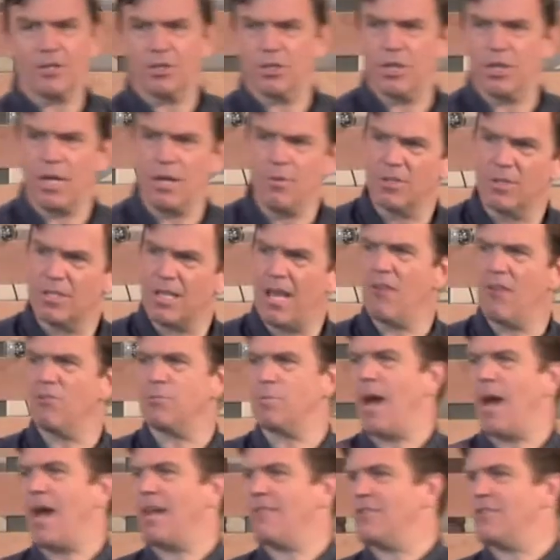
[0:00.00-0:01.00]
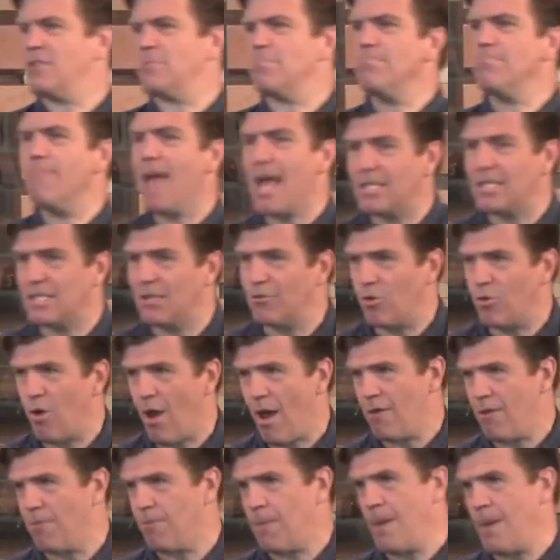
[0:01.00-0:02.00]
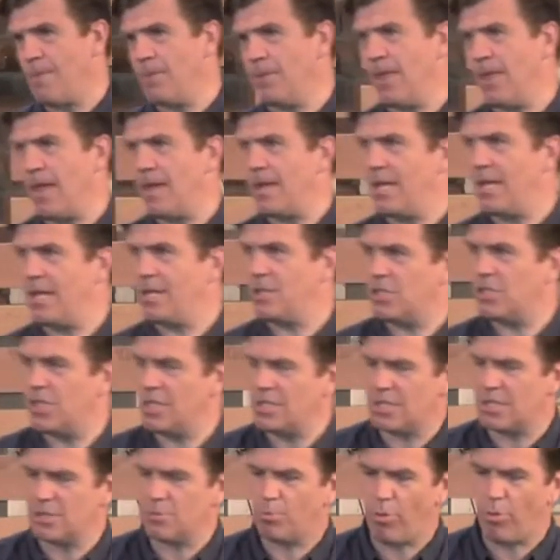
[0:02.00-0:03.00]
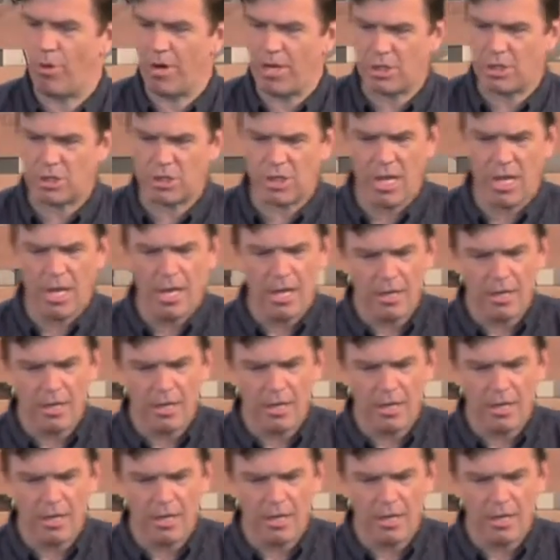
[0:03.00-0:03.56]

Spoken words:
He was there as part of this massive crowd of people there to hear Jesus preach.